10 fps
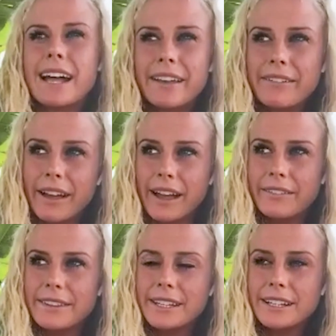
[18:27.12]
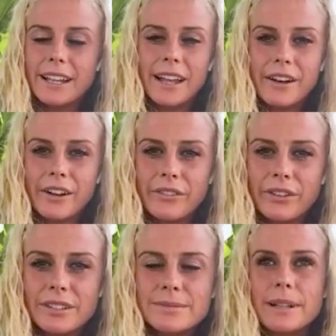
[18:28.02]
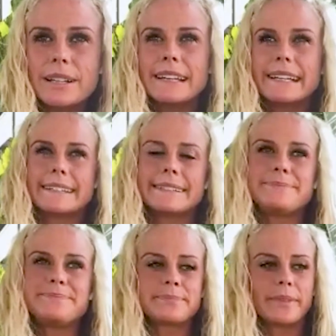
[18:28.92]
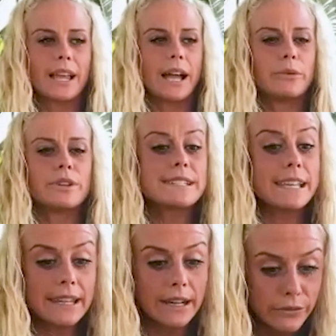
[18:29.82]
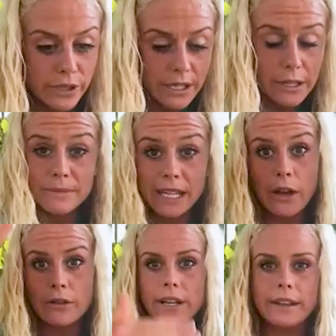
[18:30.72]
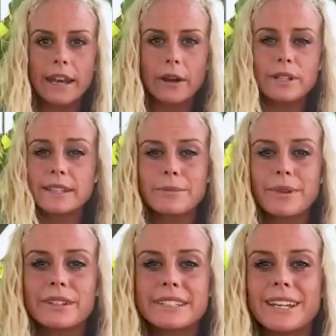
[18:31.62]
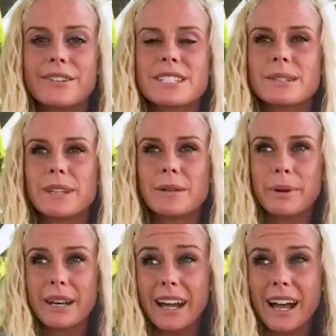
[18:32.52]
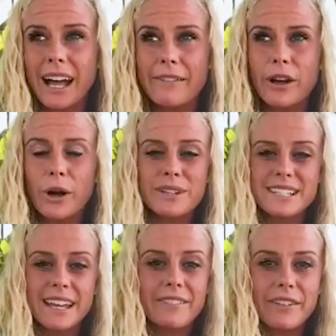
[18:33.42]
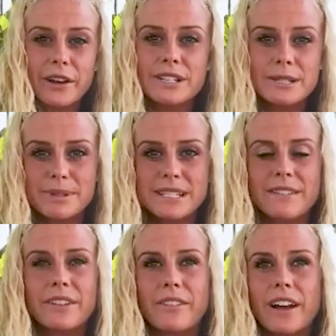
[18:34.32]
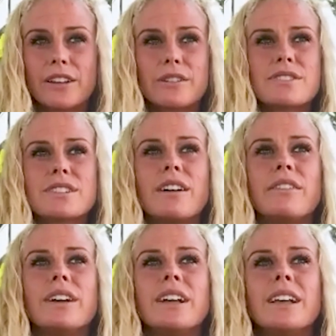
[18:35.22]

I've done a lot of, like, I wouldn't say that I've written them down and that I read them every day or something, but I've always had very specific values of